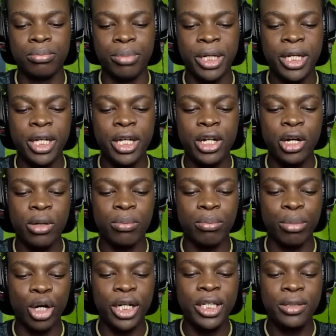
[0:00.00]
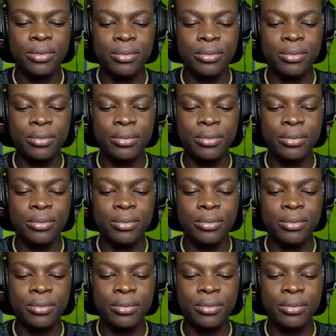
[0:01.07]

Bring it on, boy.